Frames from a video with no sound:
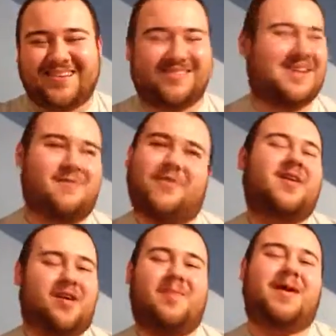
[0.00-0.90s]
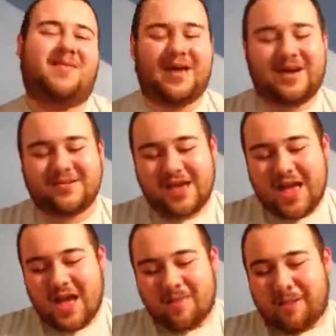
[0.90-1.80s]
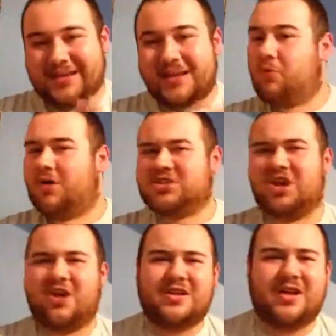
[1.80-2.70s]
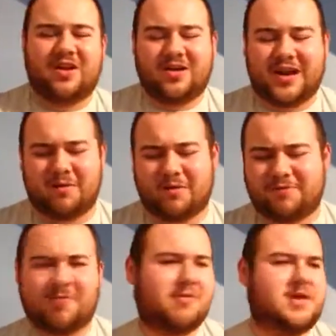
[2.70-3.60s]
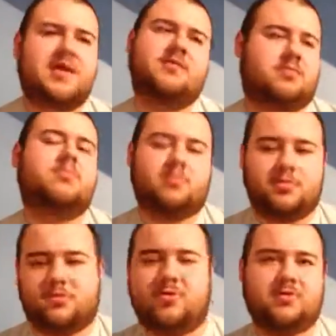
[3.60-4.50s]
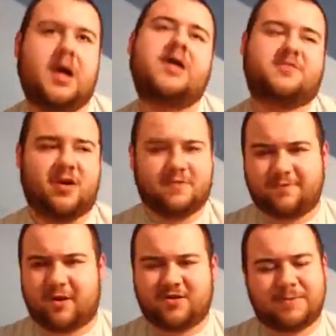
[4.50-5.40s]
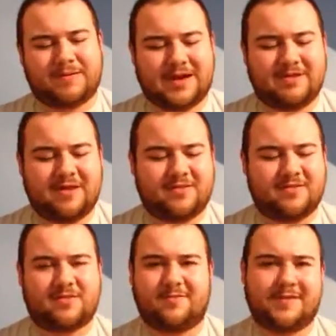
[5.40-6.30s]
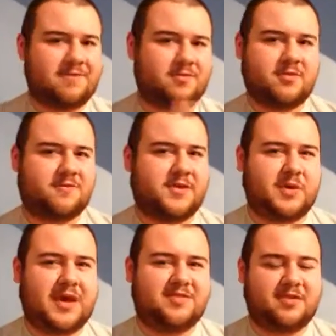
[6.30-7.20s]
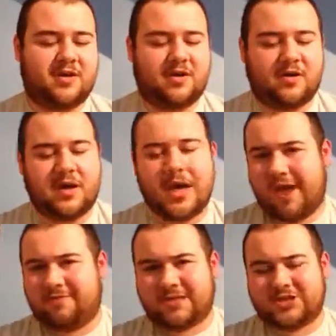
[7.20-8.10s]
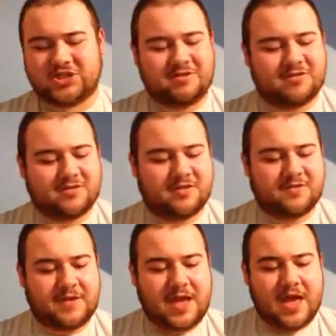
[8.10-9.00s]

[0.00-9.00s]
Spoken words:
So I forgot about that. But I did watch it earlier. Now, I've not really done sort of thoughts about Direct and stuff. I've done a few years ago, even last year and stuff.